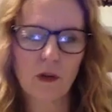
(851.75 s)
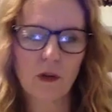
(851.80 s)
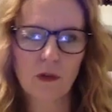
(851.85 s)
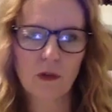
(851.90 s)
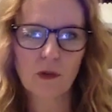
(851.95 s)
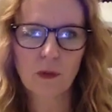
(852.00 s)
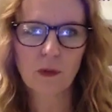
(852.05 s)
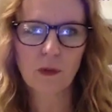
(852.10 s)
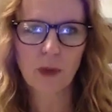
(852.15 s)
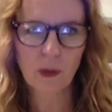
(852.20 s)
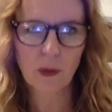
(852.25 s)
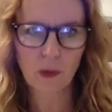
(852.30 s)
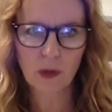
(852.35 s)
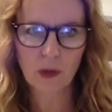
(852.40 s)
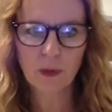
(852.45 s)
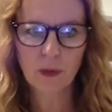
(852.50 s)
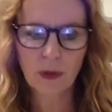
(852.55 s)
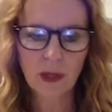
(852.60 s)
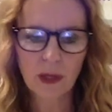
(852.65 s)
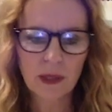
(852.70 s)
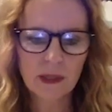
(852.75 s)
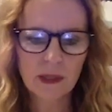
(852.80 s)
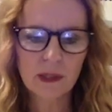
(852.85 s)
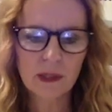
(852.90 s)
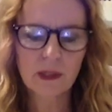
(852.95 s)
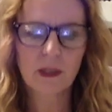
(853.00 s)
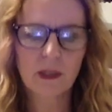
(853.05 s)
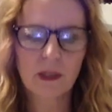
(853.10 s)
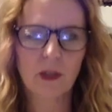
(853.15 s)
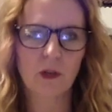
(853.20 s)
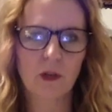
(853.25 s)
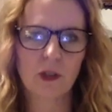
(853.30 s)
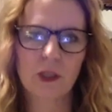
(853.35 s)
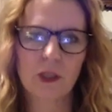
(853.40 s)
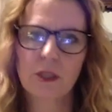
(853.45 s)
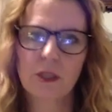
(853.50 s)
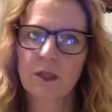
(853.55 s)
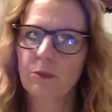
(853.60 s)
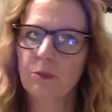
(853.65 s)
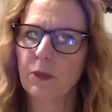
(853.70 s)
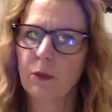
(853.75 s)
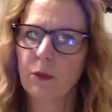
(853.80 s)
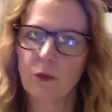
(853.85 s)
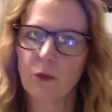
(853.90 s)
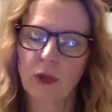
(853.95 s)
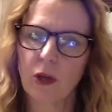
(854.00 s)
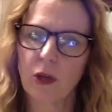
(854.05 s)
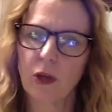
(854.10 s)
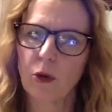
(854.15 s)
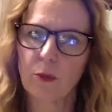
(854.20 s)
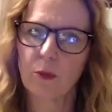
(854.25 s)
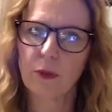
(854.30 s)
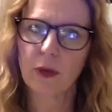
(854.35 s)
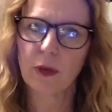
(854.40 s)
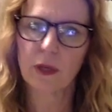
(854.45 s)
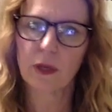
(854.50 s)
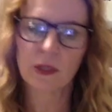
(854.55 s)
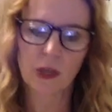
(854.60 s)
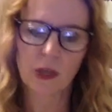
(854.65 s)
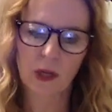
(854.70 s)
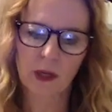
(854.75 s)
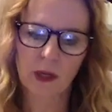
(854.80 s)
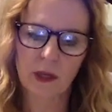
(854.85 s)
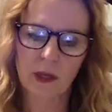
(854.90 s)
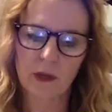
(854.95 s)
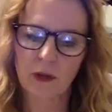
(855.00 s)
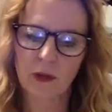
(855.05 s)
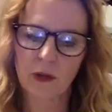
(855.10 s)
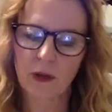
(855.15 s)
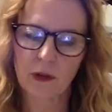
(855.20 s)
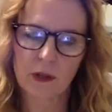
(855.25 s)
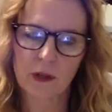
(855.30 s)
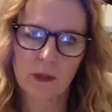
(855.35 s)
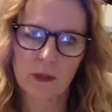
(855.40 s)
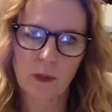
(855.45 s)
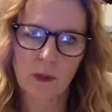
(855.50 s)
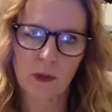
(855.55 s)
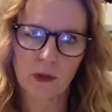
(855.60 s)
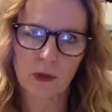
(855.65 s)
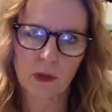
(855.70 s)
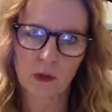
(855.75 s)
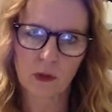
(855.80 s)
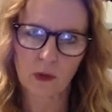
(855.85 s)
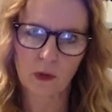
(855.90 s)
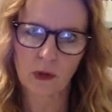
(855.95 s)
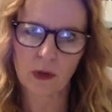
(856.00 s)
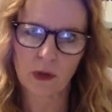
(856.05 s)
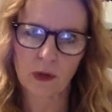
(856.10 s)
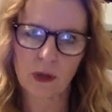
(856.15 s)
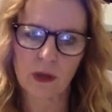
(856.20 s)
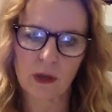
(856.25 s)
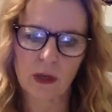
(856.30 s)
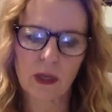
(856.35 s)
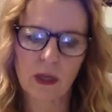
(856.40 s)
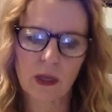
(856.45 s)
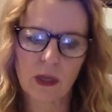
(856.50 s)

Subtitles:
through my workplace, just being really open and talking to others about the Lord, and